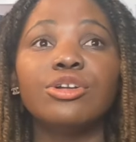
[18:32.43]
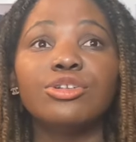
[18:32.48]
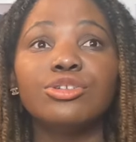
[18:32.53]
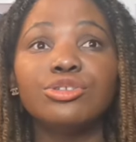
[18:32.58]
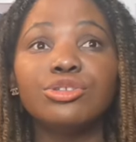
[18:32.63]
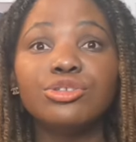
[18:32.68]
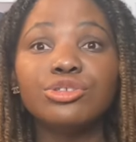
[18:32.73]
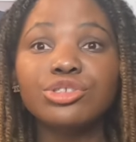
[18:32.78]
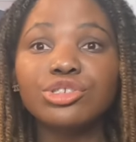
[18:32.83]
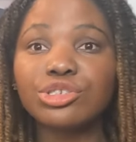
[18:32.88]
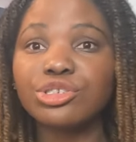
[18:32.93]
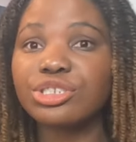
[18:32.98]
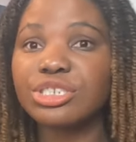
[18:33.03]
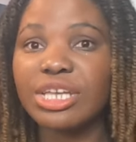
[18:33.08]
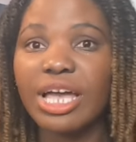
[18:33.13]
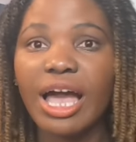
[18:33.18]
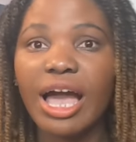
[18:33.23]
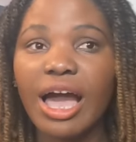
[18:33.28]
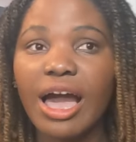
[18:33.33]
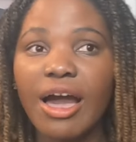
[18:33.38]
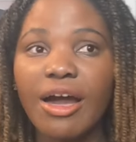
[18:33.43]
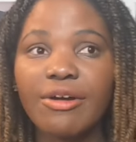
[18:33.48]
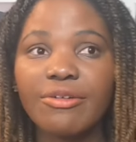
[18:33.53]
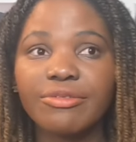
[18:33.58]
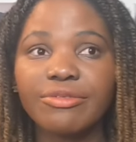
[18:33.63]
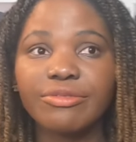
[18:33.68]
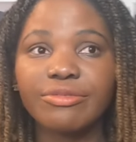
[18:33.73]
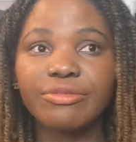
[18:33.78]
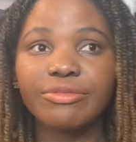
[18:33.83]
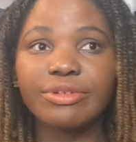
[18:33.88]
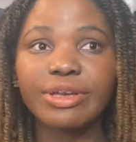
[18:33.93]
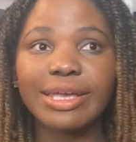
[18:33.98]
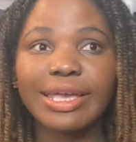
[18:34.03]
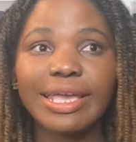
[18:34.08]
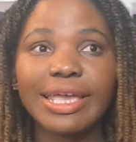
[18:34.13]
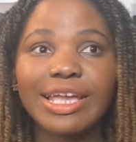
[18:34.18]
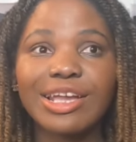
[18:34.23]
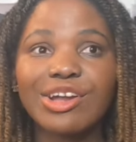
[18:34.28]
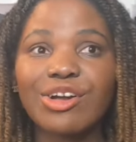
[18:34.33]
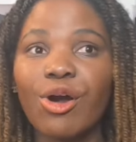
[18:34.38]
you just have
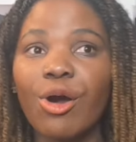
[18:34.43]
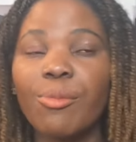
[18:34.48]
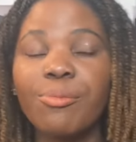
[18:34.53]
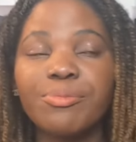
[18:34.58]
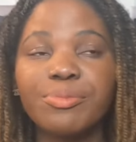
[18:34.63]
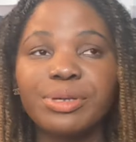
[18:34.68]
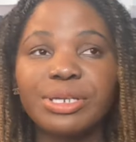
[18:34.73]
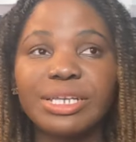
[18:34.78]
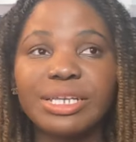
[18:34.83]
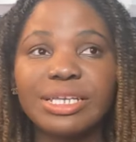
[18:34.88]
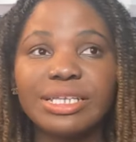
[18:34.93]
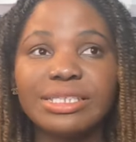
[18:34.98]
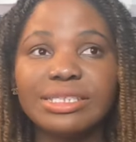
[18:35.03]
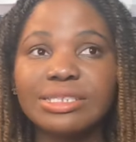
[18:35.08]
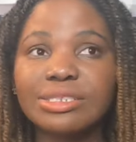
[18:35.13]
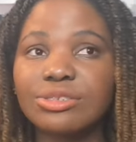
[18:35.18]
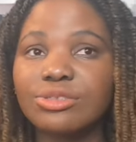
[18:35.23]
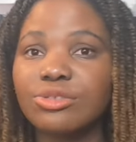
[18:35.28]
a complete